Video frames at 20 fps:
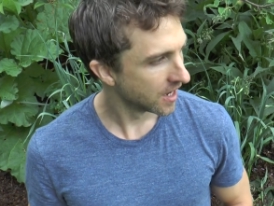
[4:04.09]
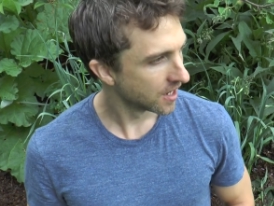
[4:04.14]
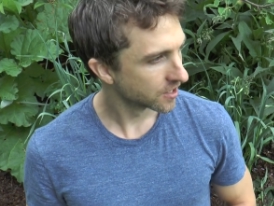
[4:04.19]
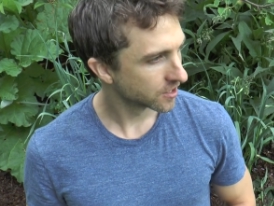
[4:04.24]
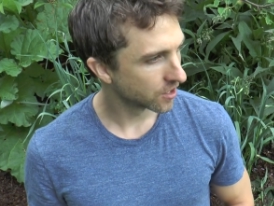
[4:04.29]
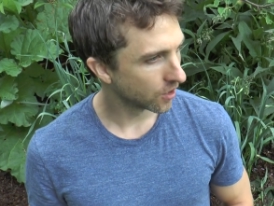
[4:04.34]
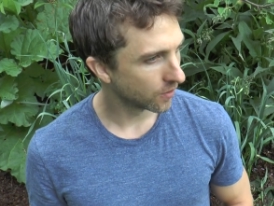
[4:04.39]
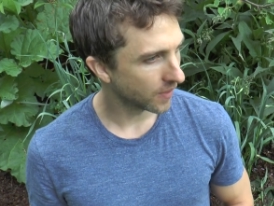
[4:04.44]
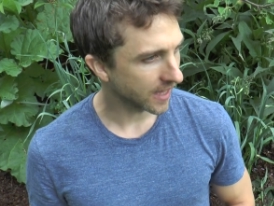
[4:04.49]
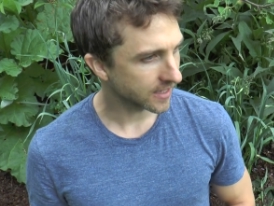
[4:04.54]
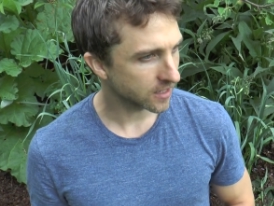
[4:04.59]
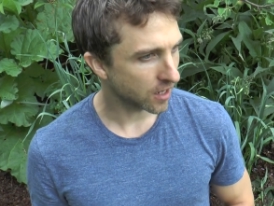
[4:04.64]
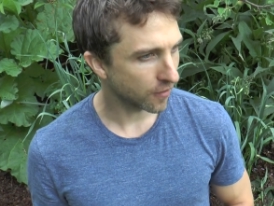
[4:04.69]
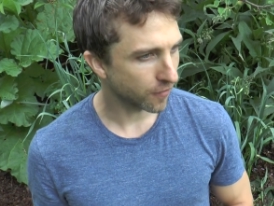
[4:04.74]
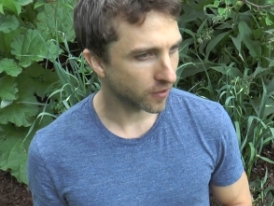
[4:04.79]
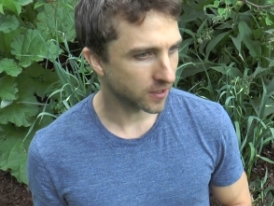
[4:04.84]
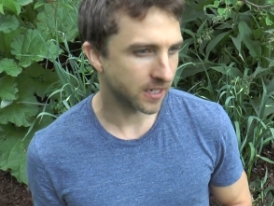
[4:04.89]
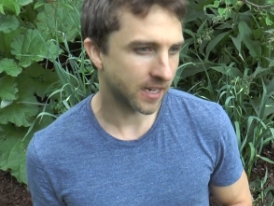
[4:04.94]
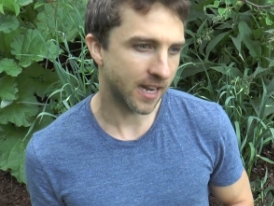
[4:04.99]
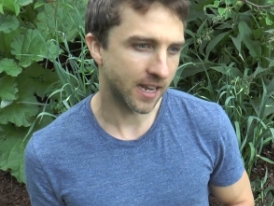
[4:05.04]
So that's all
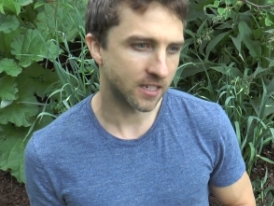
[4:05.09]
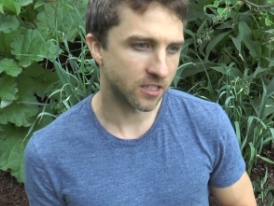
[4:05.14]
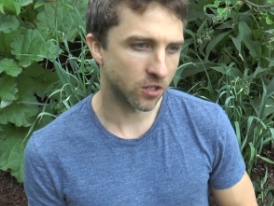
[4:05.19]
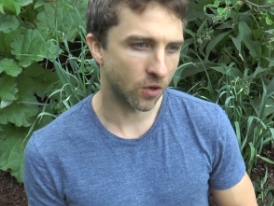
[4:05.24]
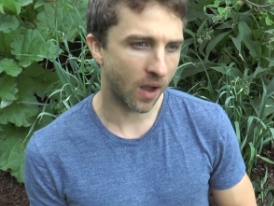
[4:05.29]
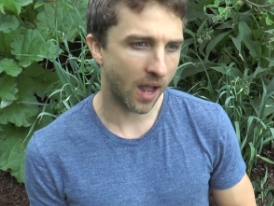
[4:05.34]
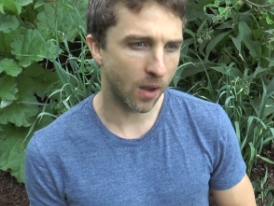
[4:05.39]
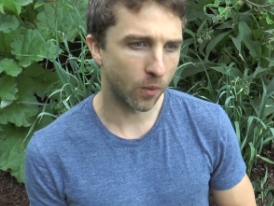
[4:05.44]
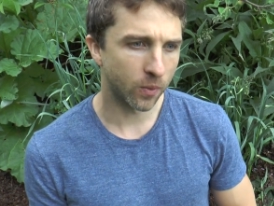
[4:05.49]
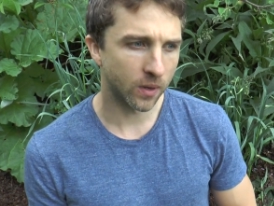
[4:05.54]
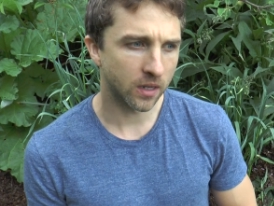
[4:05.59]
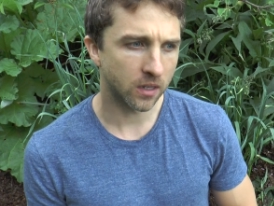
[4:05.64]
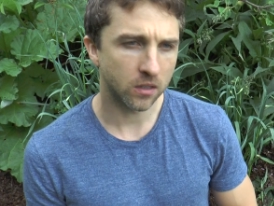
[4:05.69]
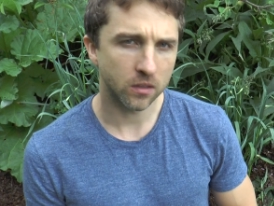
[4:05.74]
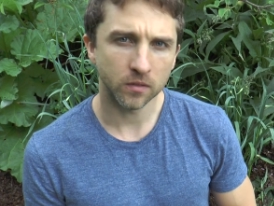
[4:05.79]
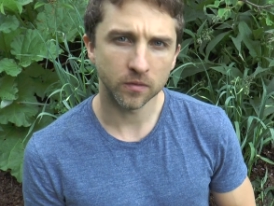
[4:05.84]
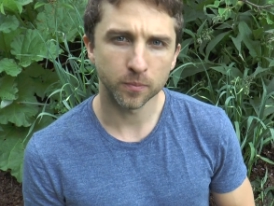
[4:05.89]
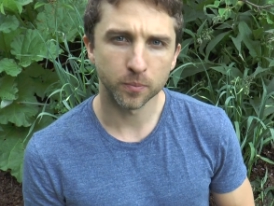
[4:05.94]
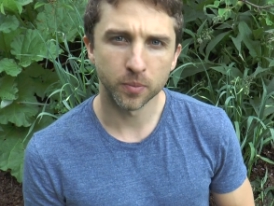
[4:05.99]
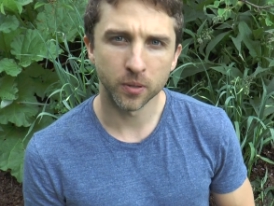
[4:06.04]
for today. So I will